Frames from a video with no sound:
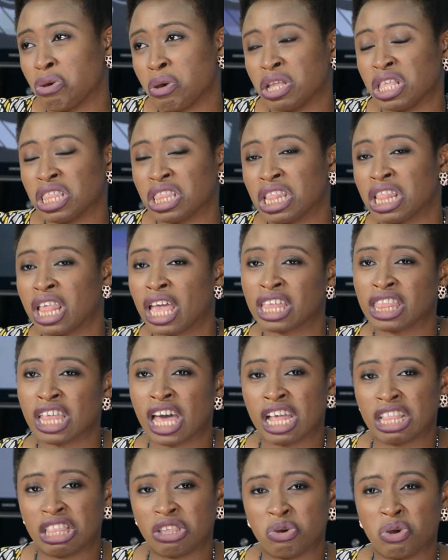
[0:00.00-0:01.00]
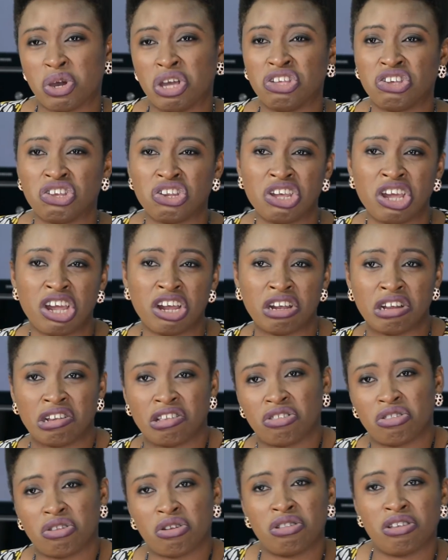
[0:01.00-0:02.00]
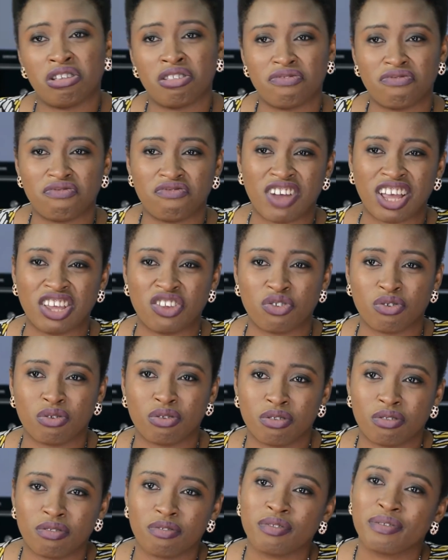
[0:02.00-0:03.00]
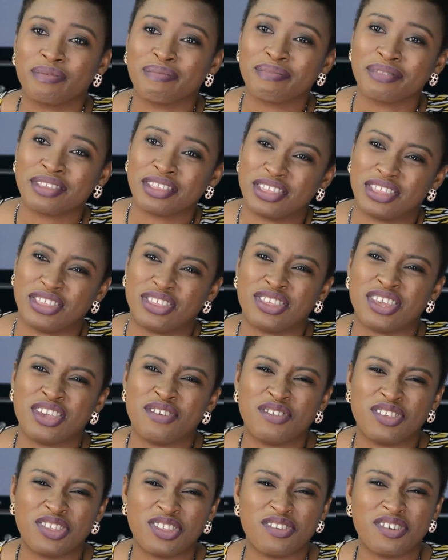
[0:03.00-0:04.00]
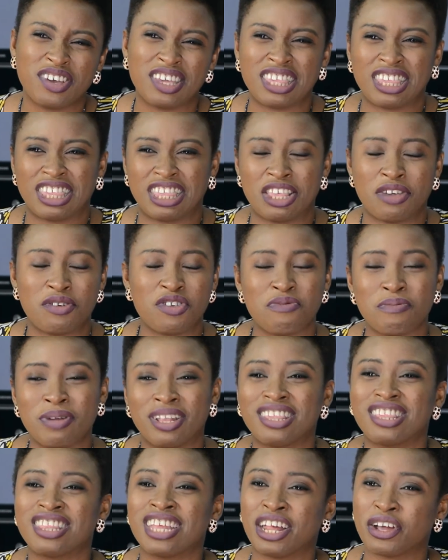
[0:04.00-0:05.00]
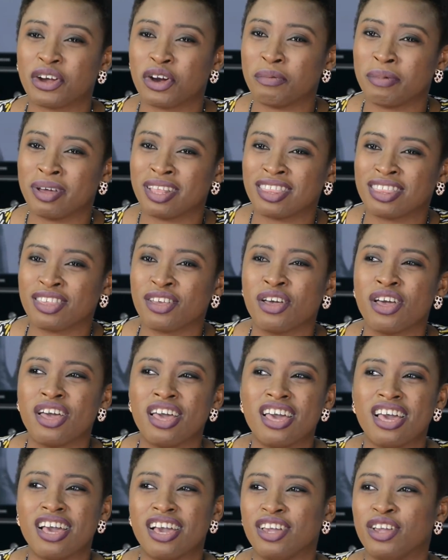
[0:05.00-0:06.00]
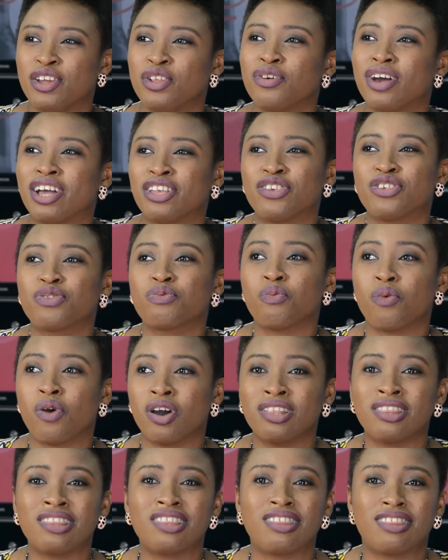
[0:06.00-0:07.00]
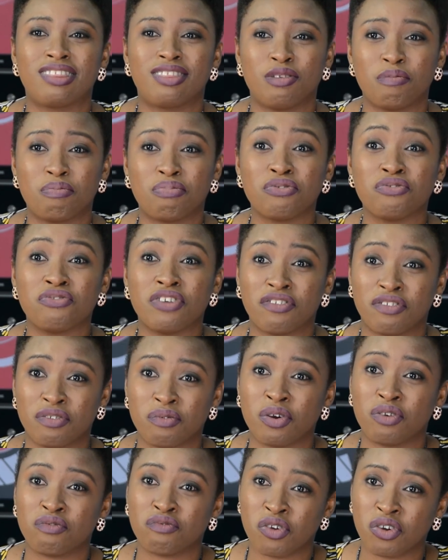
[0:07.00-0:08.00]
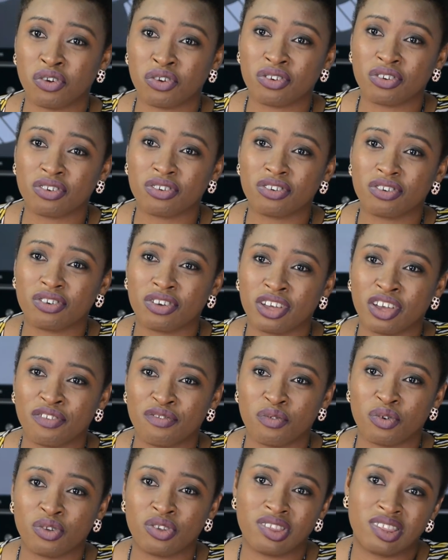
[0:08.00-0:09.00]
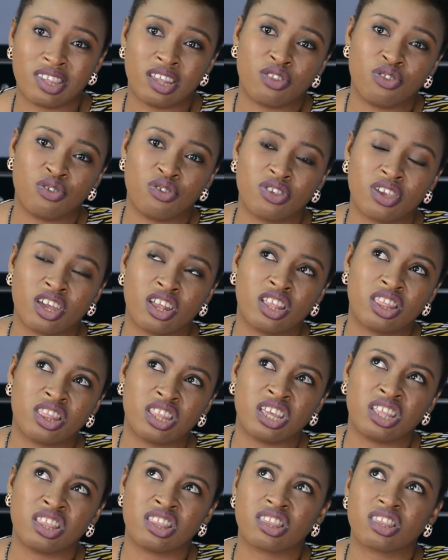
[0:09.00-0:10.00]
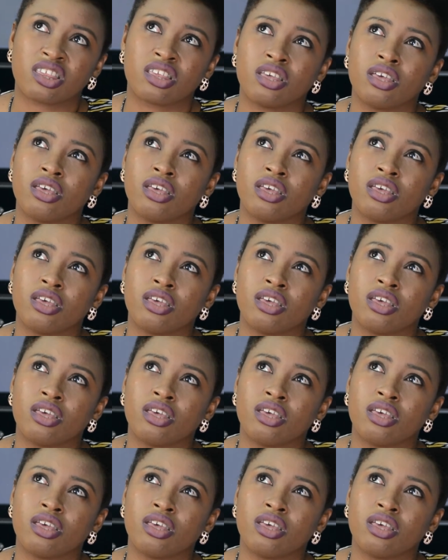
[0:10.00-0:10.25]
or anything like that, or engineering, she's studying fashion. So it was always, they always made snide comments. So, you know, I just want to prove everyone wrong, everyone who said those kind of things.